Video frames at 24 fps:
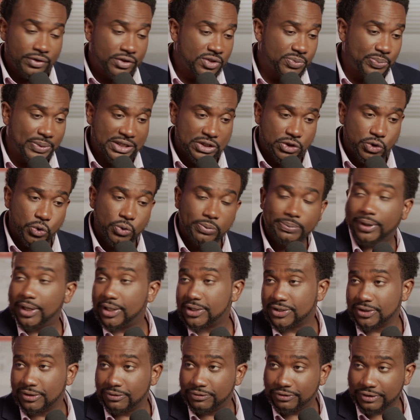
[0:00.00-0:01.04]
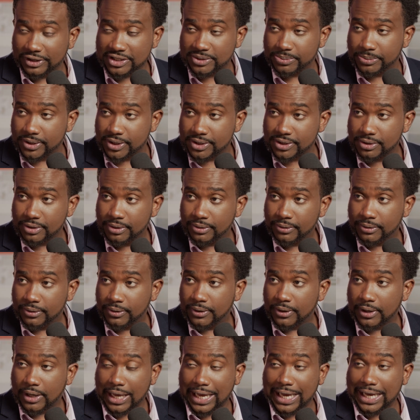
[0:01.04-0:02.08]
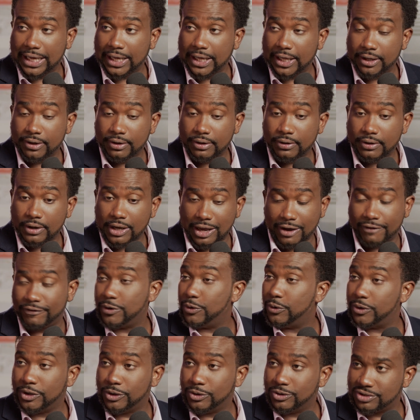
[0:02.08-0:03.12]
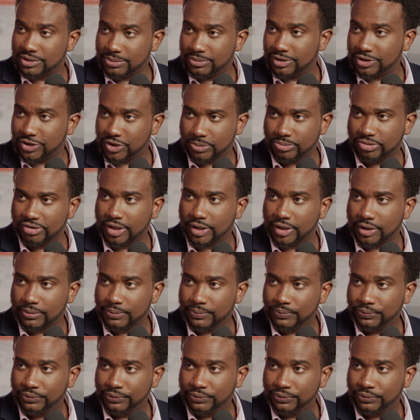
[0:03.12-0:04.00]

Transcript: spend two bucks on Facebook, and everyone knows about your product.